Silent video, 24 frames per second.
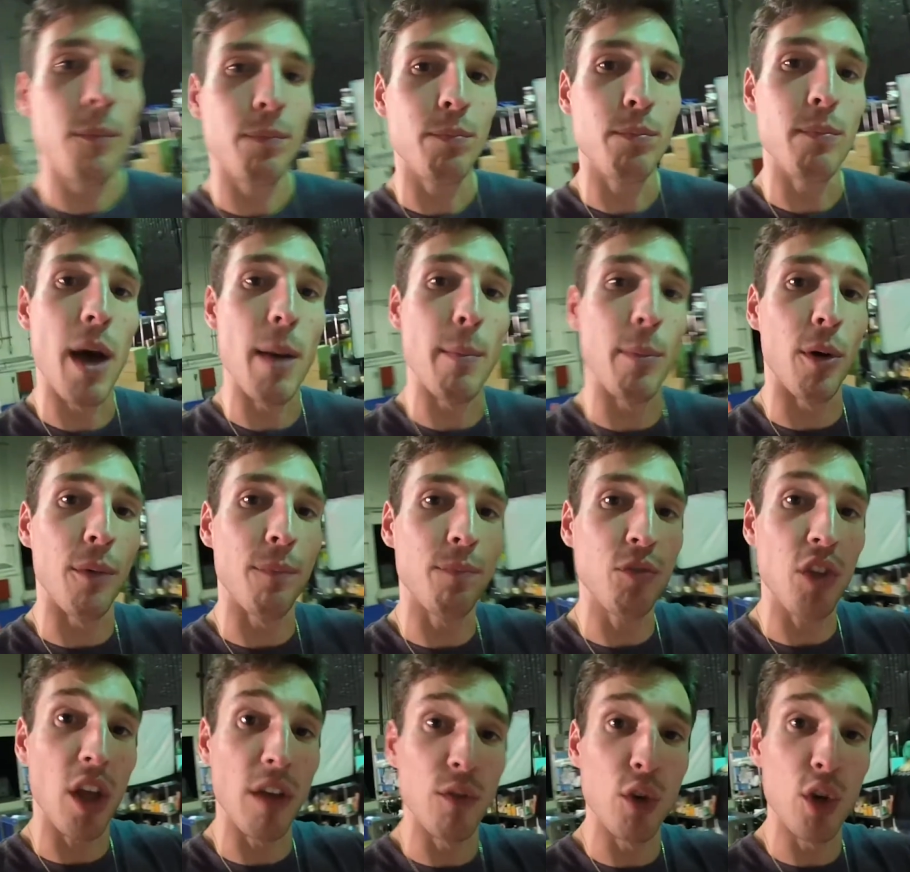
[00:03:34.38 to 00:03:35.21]
Remember,
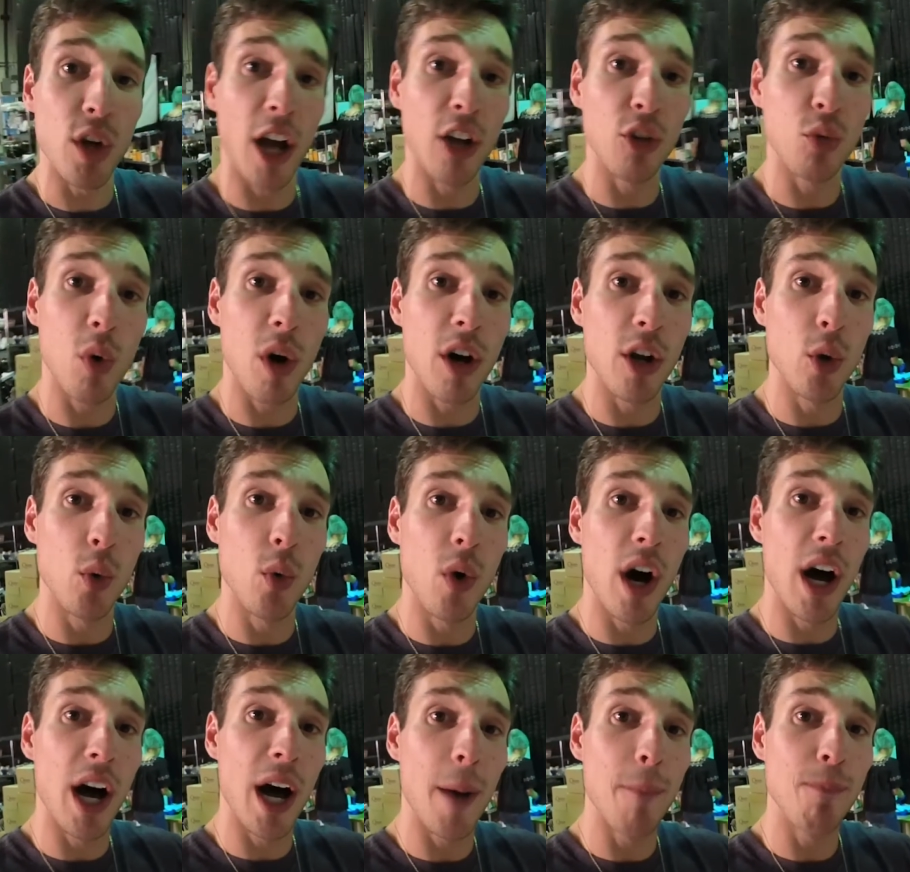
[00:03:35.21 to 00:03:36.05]
if you guys want to
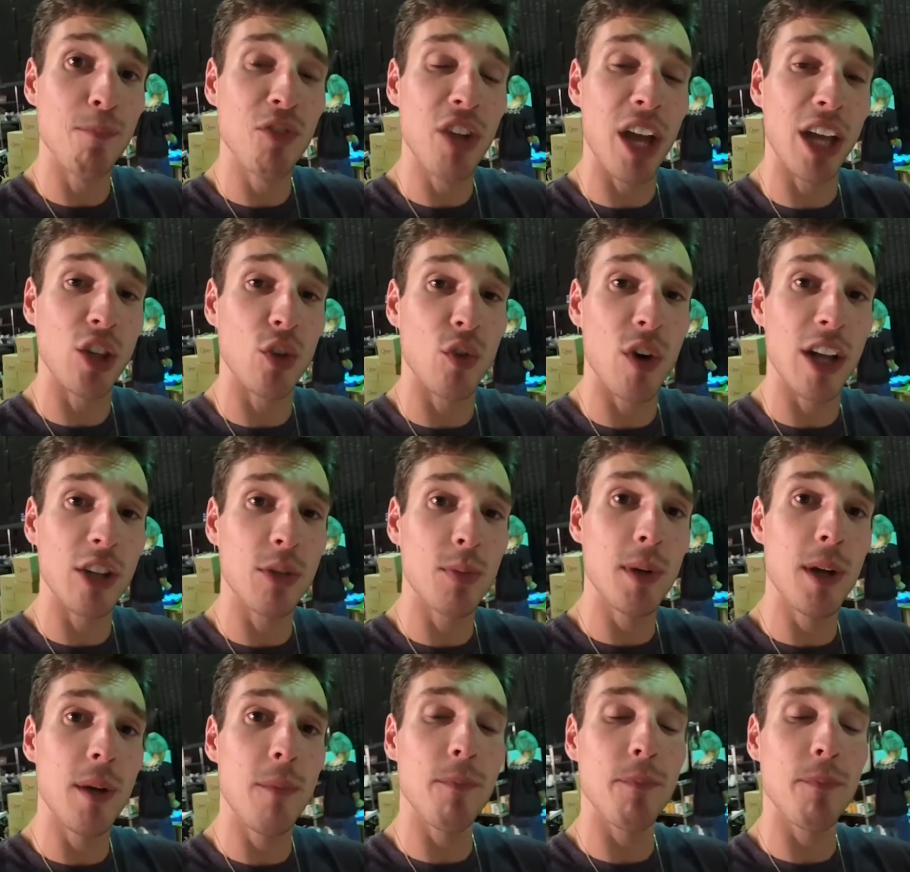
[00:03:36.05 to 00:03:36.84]
uh, get the recipe,